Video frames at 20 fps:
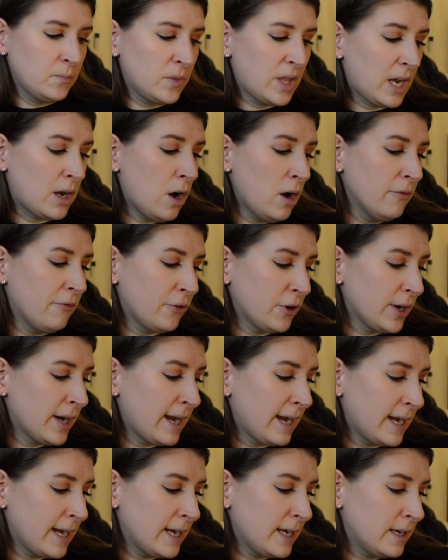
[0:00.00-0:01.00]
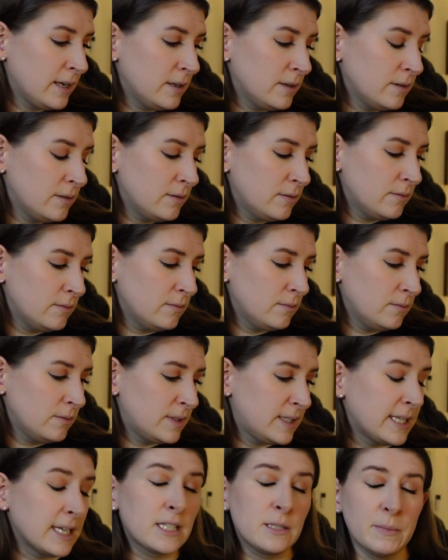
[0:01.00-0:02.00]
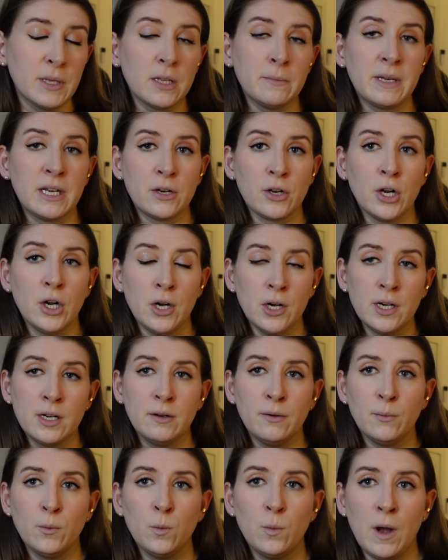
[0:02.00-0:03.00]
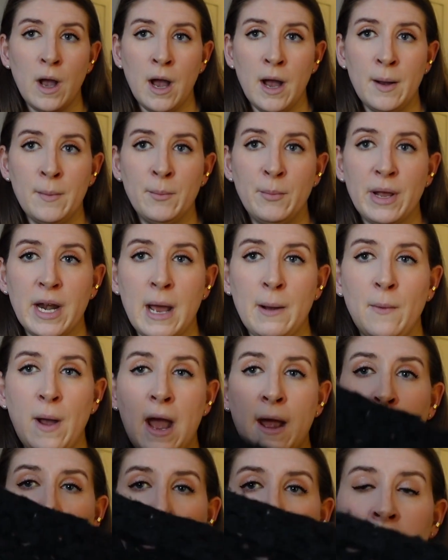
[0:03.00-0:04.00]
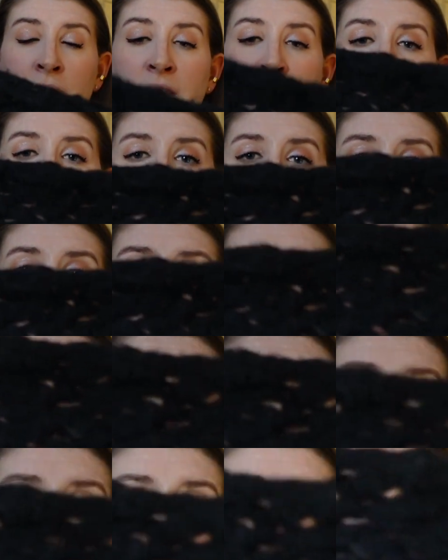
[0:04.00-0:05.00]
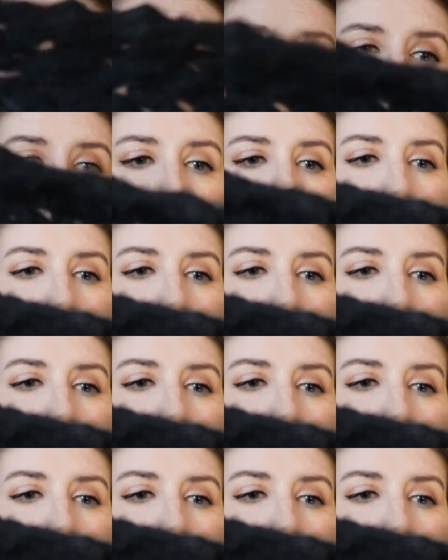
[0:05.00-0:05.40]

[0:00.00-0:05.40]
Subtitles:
they call for a 6 millimeter hook, but I wanted this to be like